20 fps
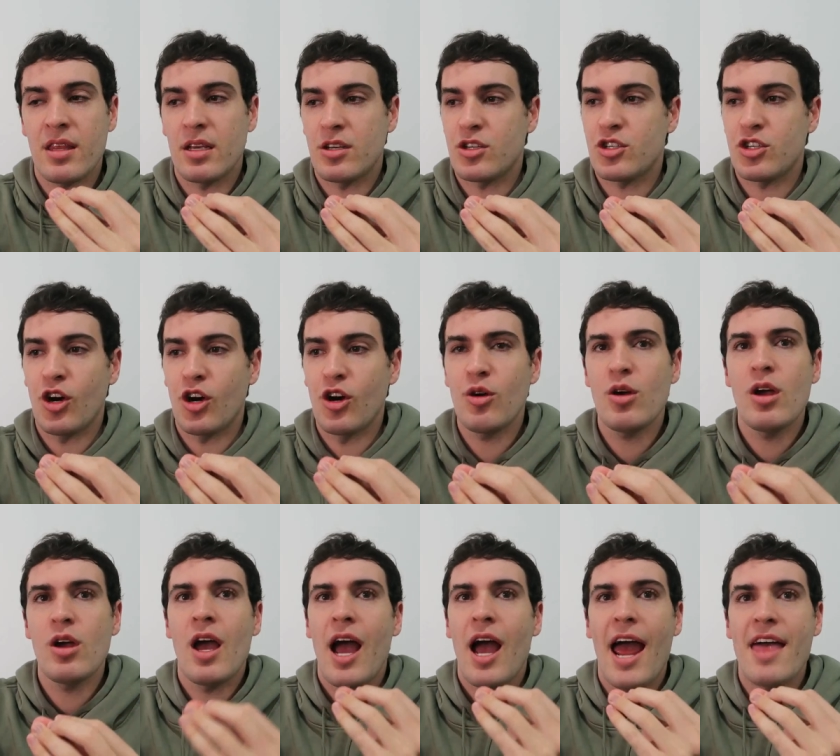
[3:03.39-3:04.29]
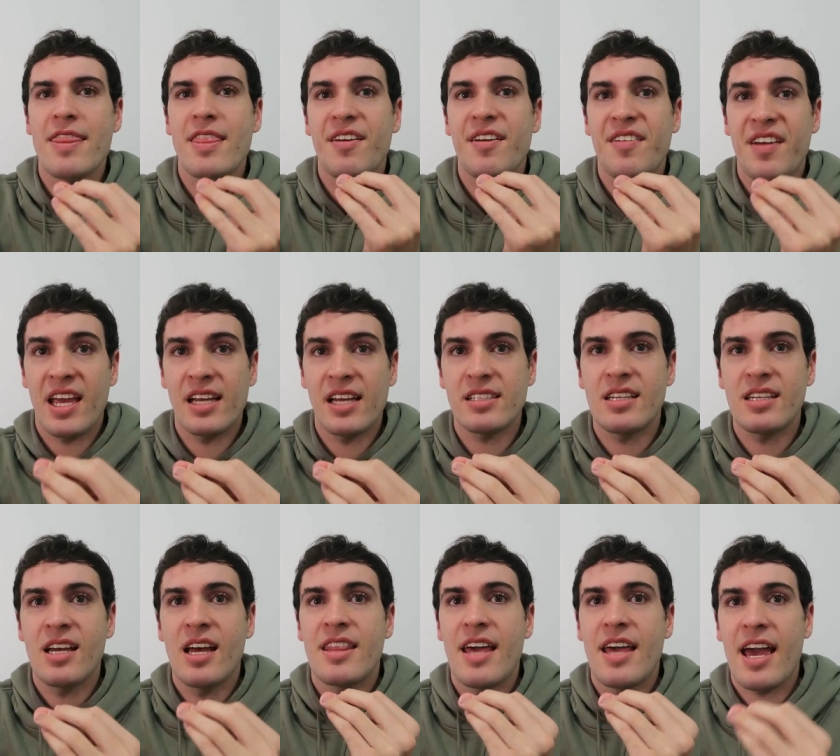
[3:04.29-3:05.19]
this show and they've
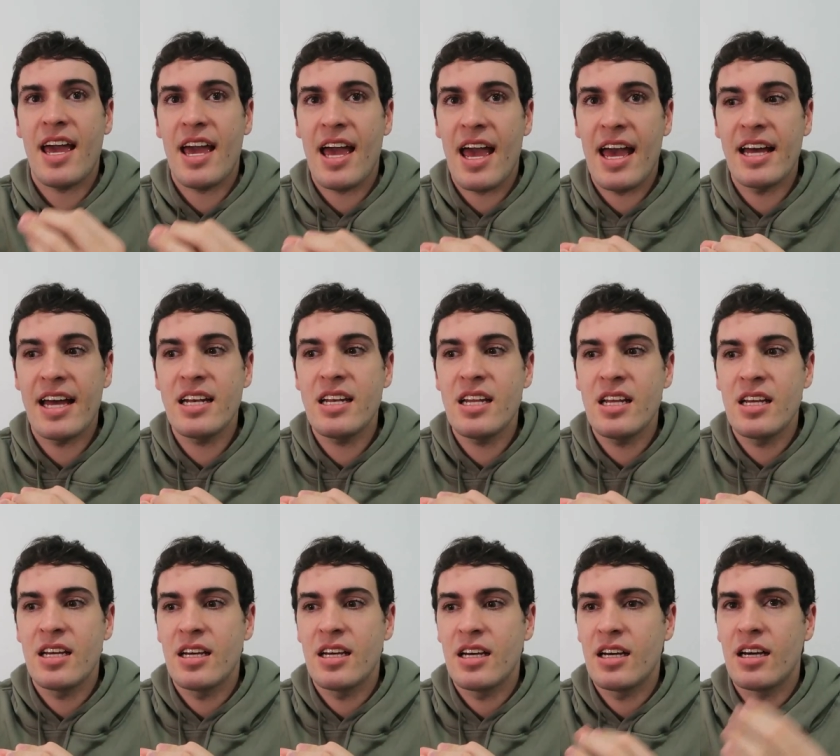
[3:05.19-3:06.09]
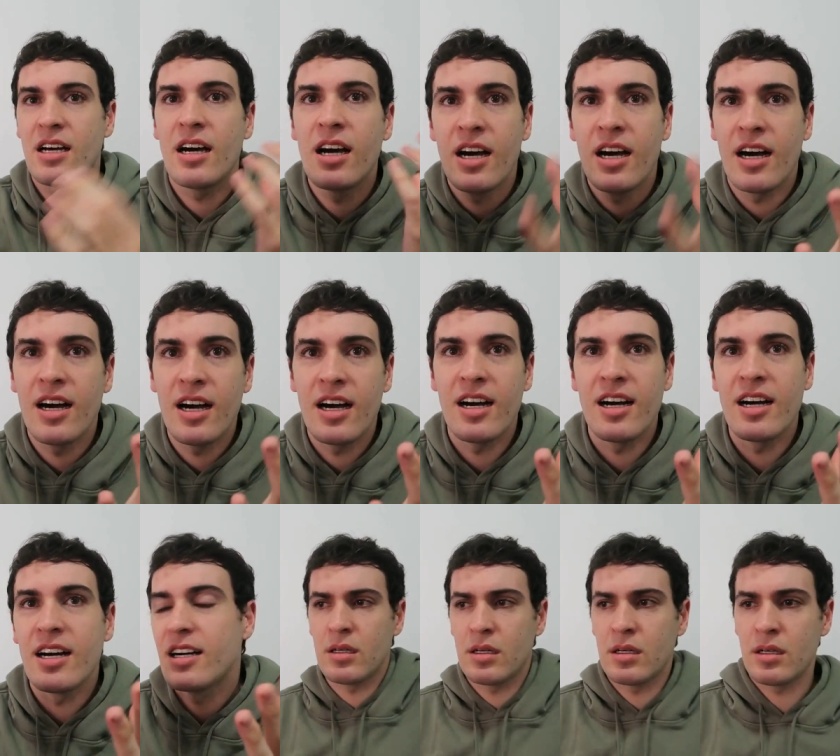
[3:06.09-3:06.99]
hit their head. Listen,
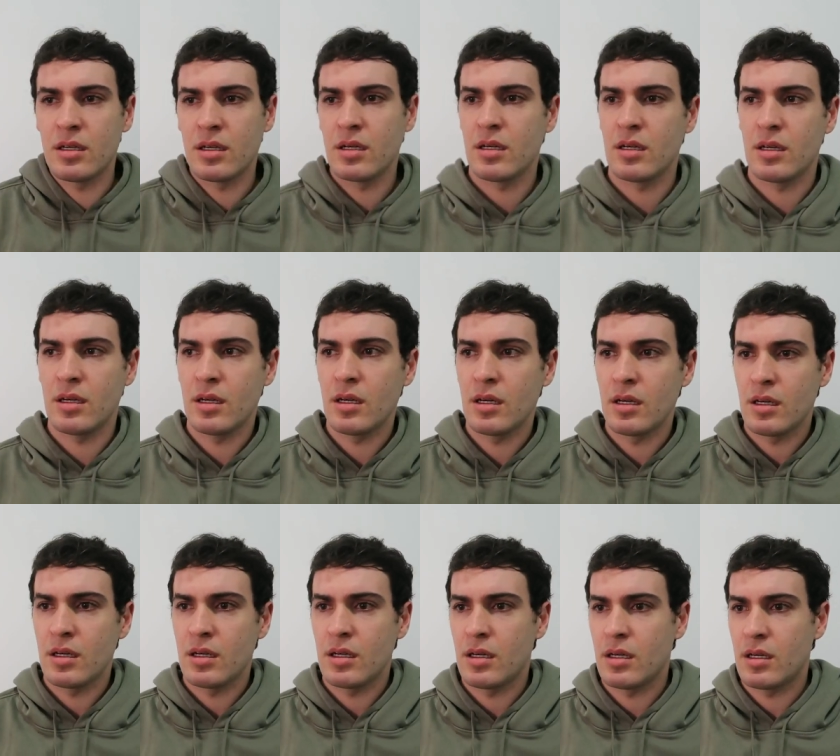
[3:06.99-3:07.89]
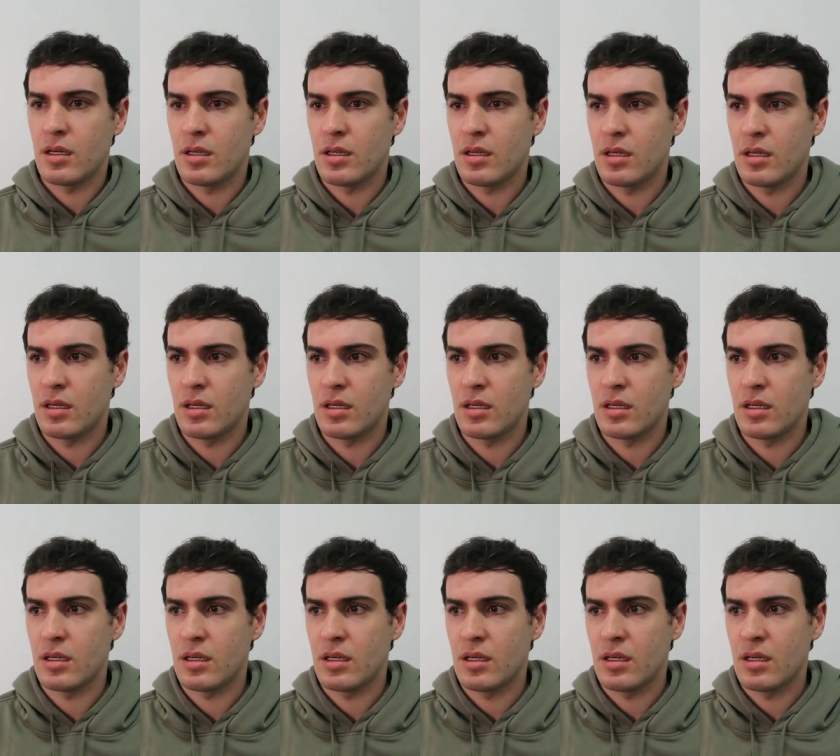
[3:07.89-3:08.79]
there's psychopath son.
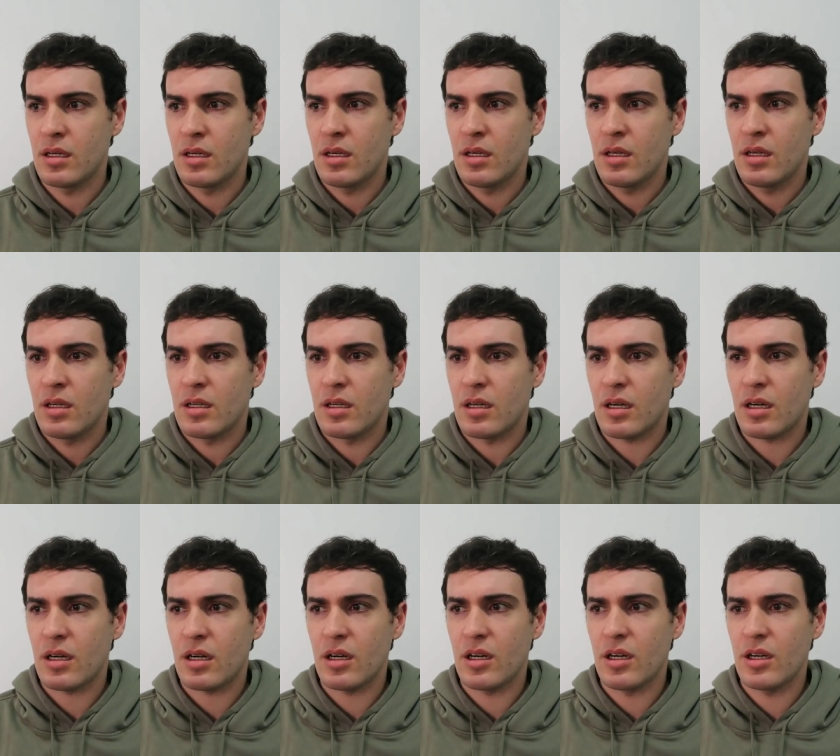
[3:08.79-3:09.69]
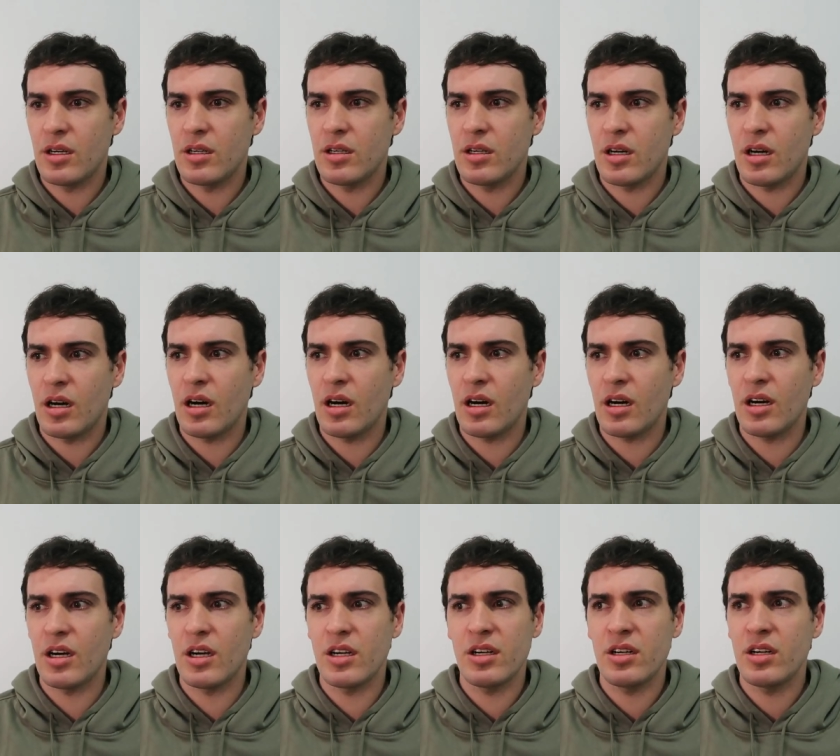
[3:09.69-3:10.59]
Uh-oh,
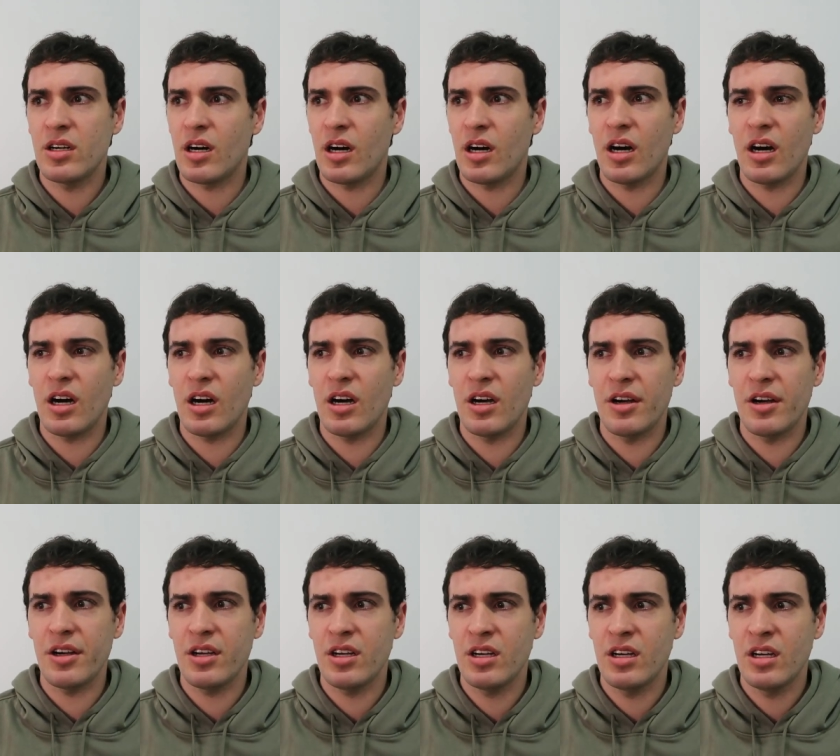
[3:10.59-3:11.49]
uh-oh, uh-oh.